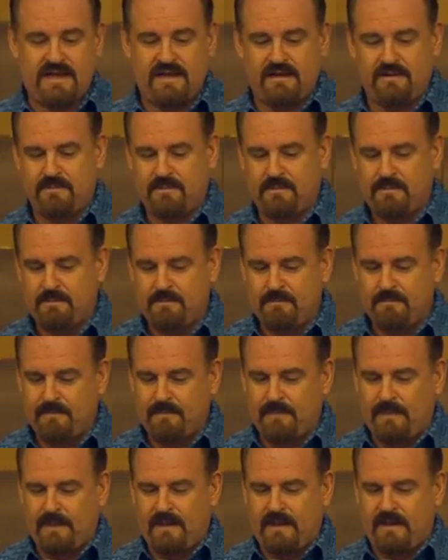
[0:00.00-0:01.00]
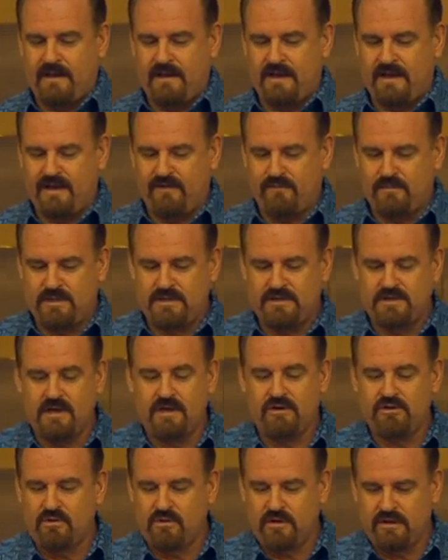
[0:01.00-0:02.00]
that uh, have been
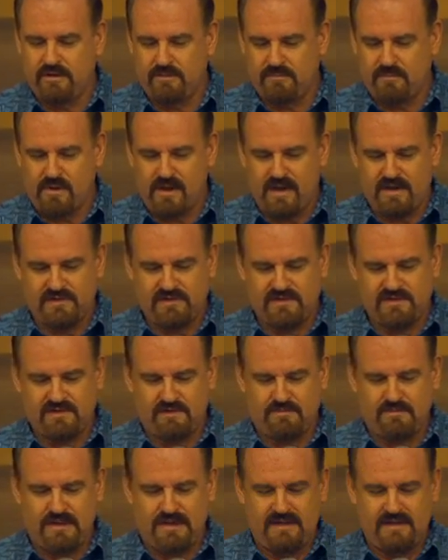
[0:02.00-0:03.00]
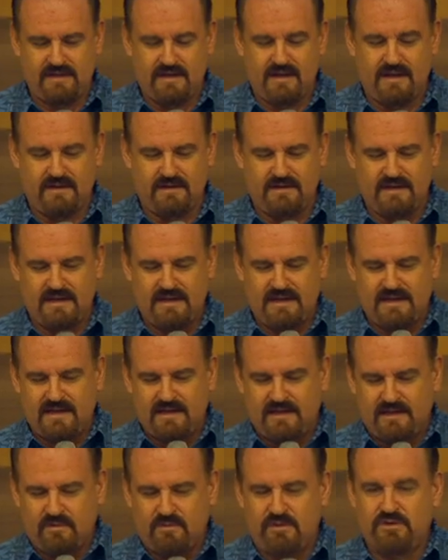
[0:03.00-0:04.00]
done or in the process of being done,
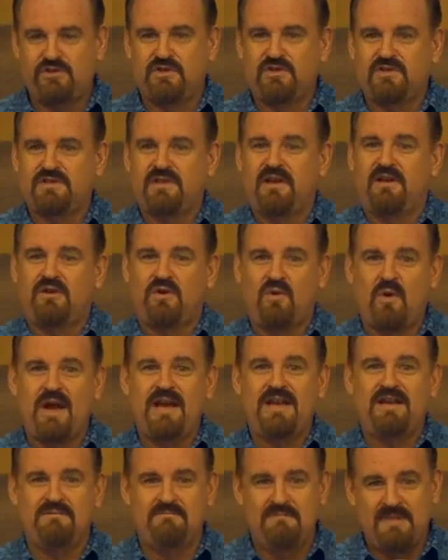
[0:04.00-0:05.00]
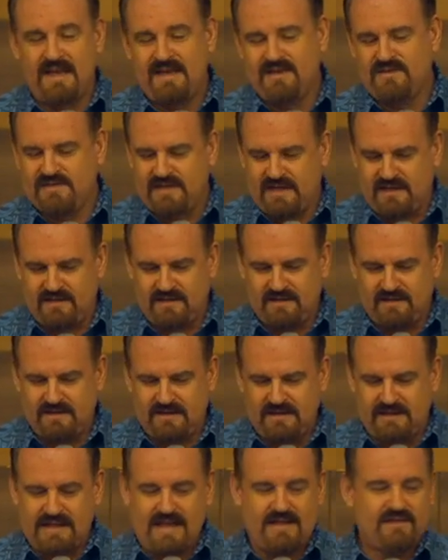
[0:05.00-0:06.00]
which is quite amazing.
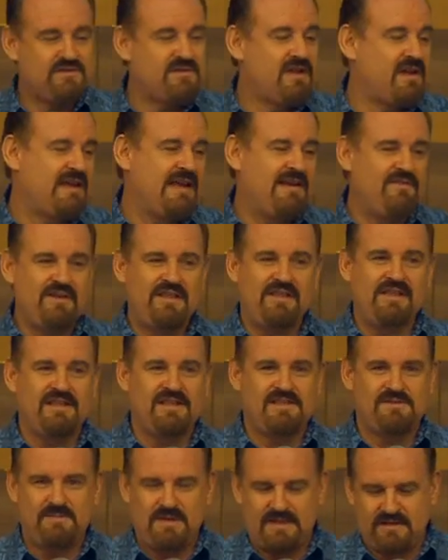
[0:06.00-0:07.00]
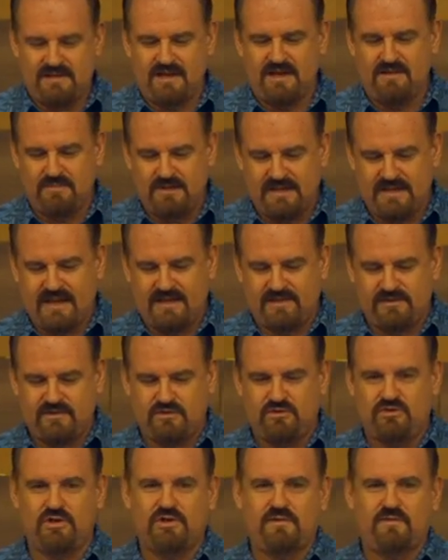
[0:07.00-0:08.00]
And that's not everything that's been done, but
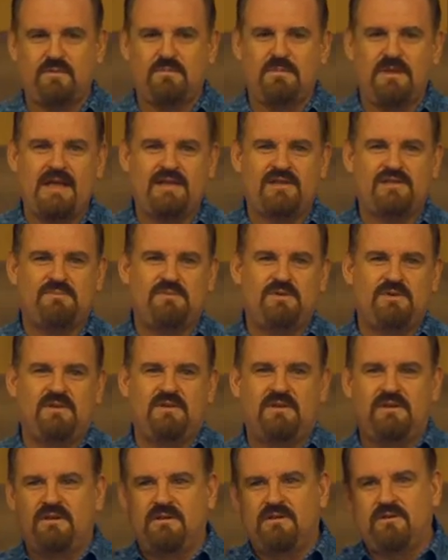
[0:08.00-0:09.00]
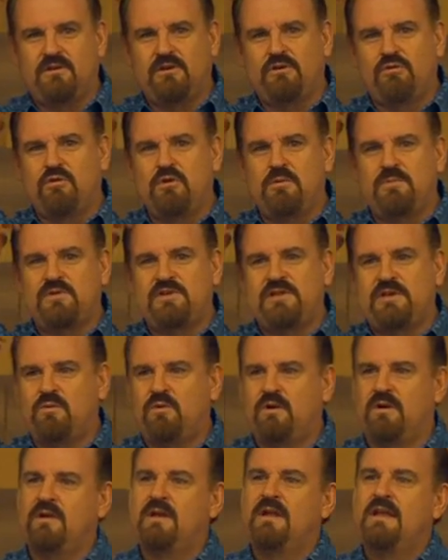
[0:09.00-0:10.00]
that's just from that the, the groups that
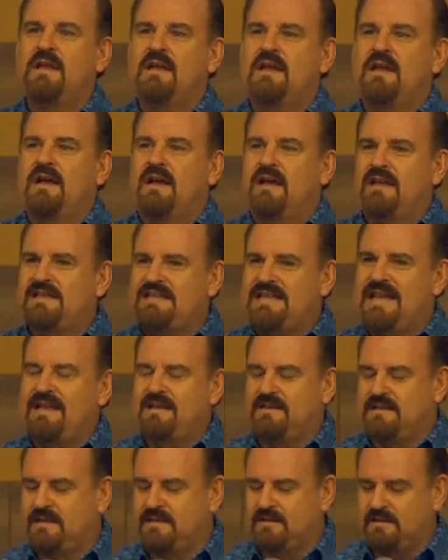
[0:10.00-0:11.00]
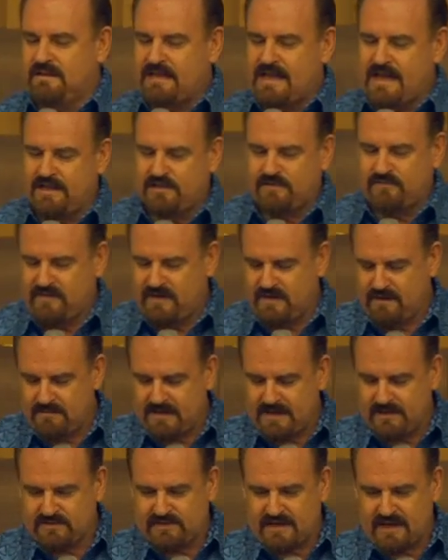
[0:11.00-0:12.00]
were attending the last
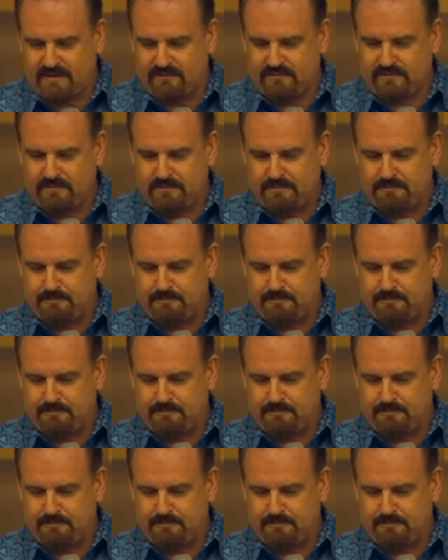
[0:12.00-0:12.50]
VMSF.